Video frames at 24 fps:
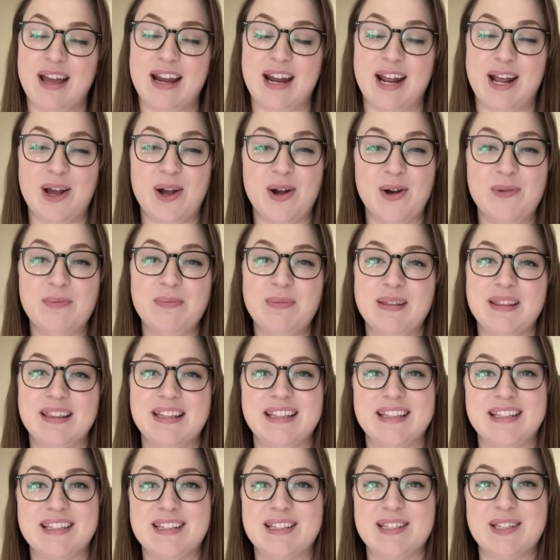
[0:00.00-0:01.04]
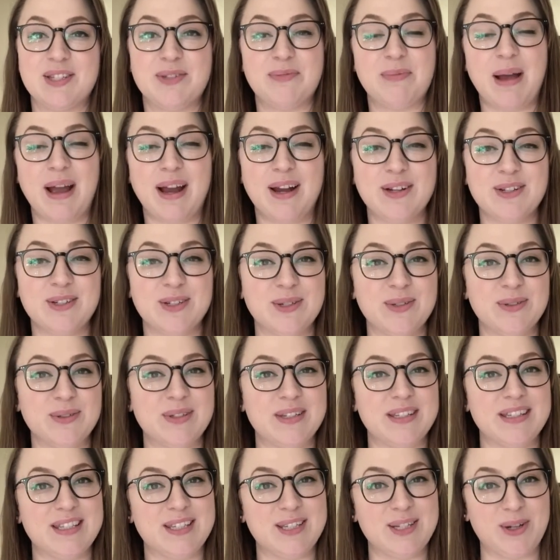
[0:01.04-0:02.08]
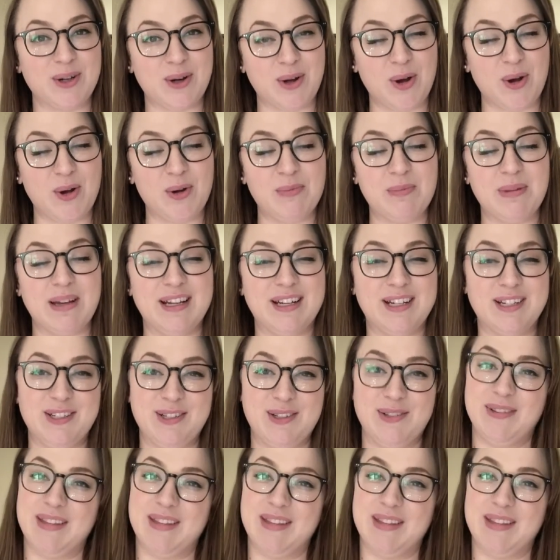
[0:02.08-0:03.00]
and I hope that this inspired you to see your home in a new